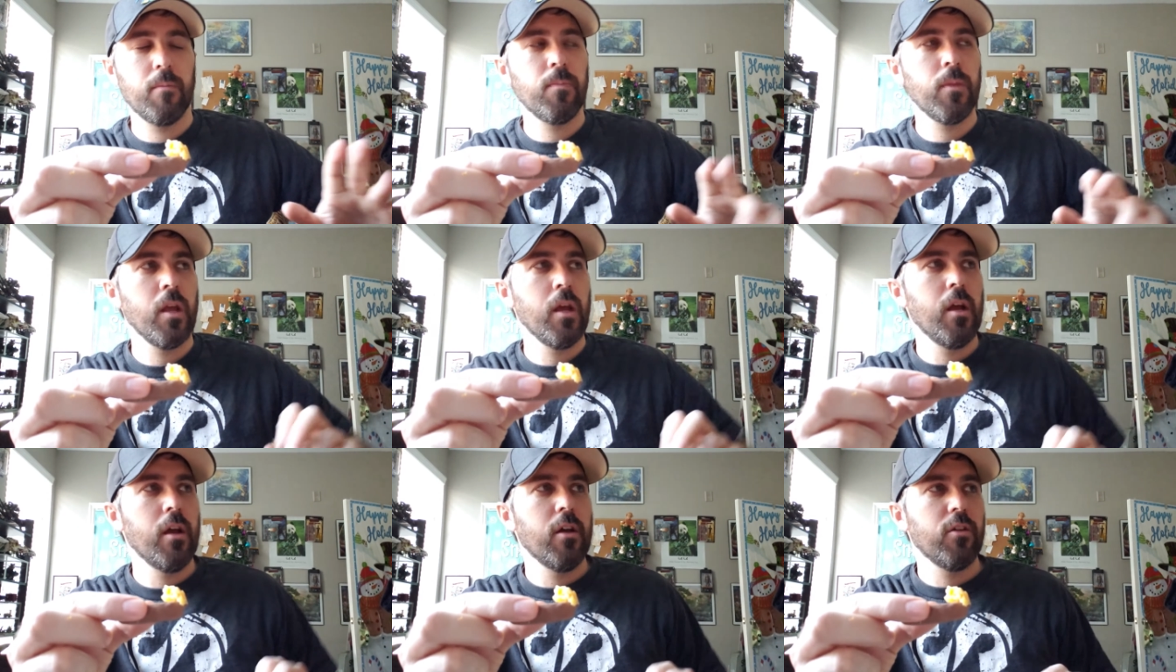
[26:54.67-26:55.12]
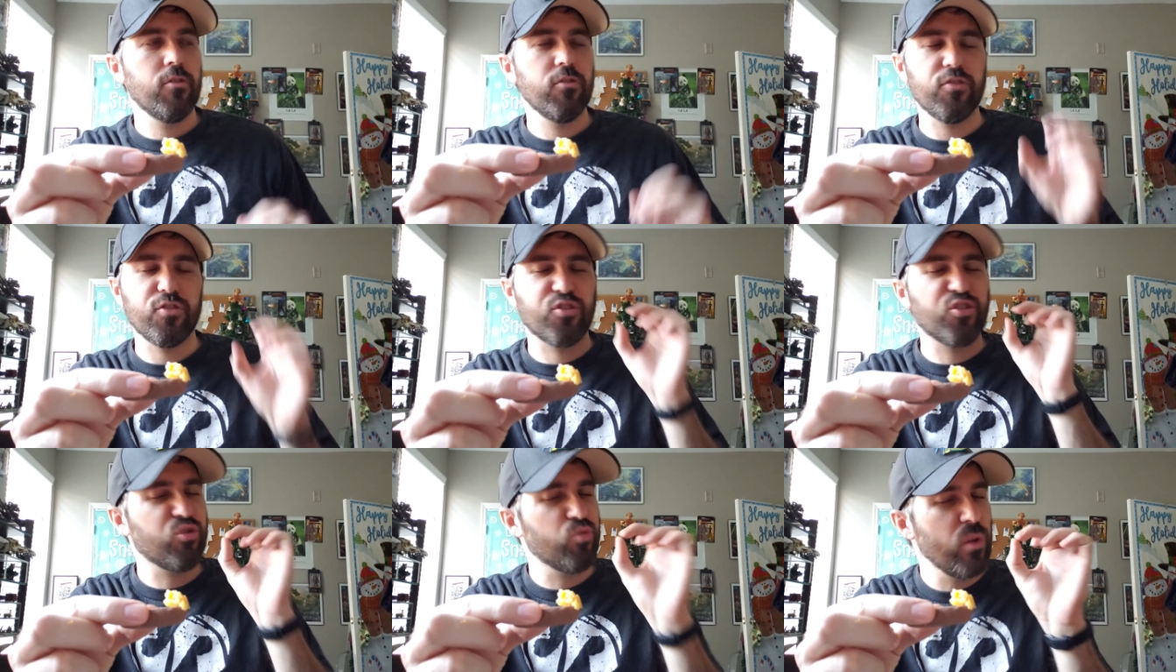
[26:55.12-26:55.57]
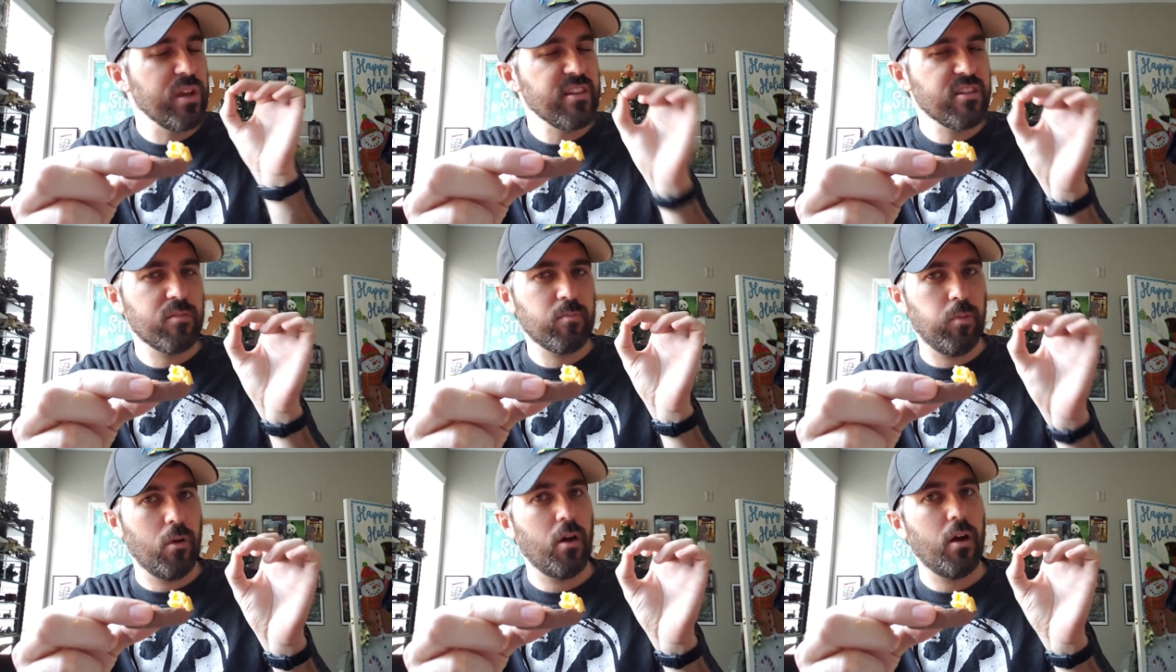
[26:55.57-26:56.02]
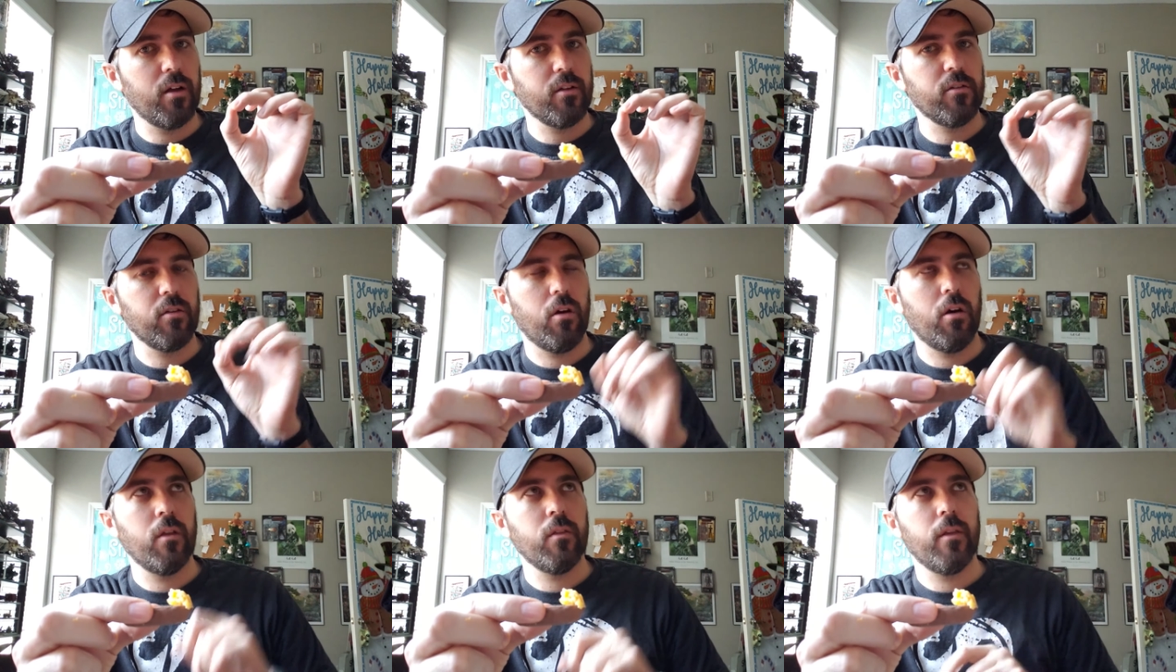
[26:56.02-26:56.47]
So there's a sweet spot
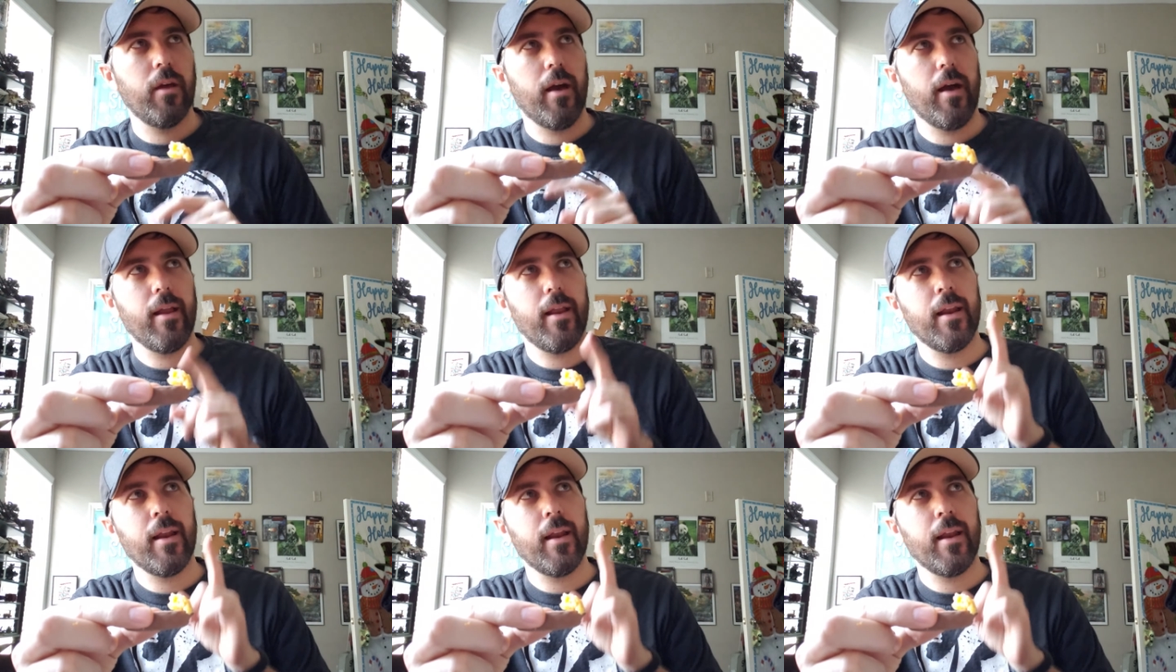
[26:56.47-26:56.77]
on that.